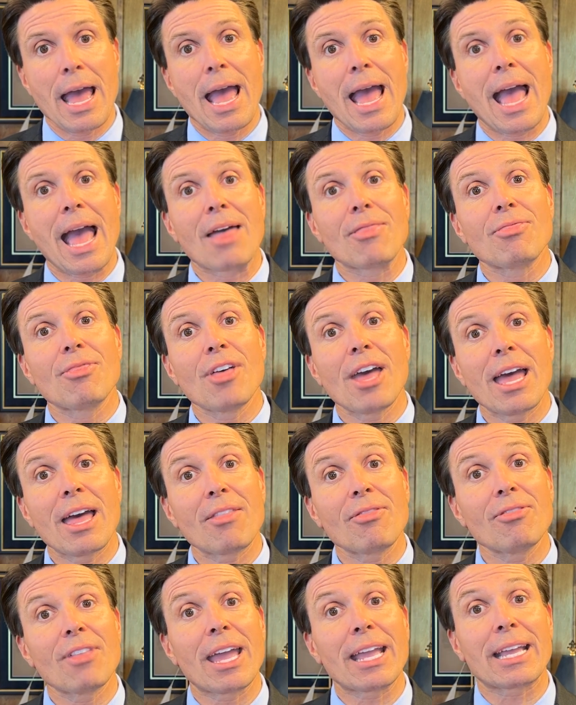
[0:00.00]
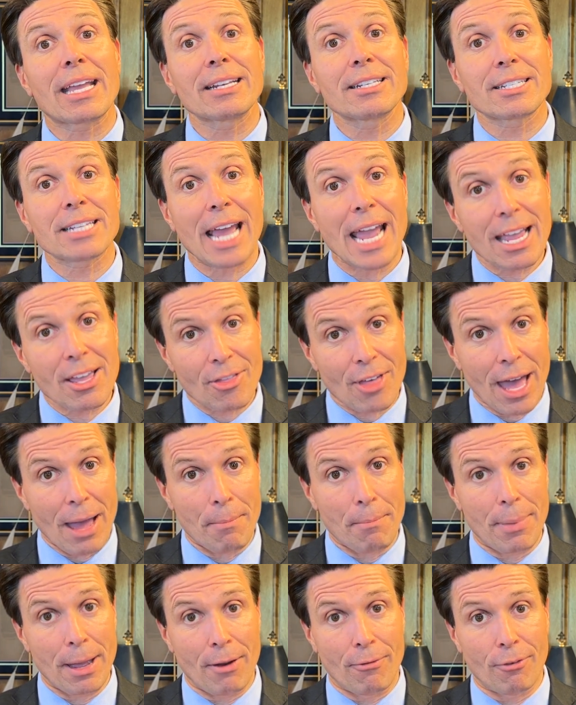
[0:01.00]
and then they can take
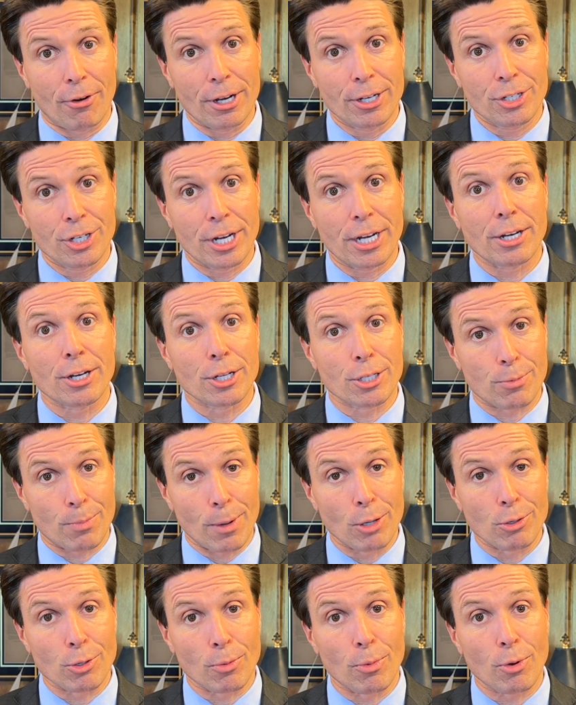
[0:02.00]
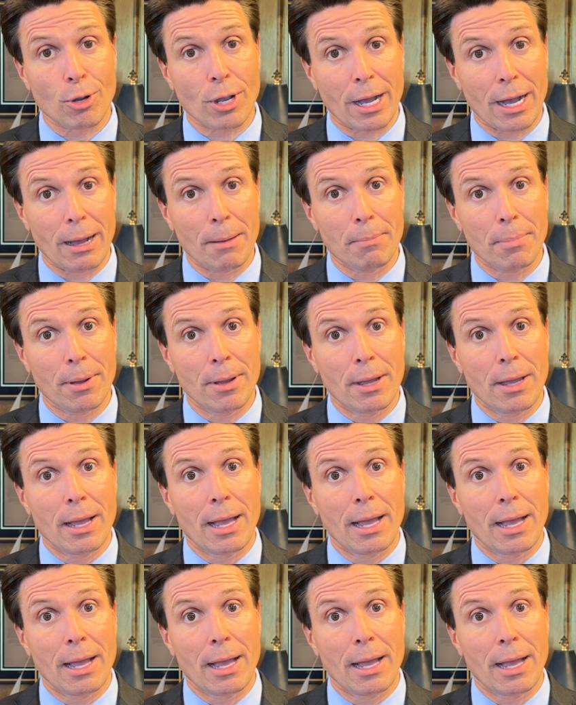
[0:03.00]
that beverage in a disposable cup,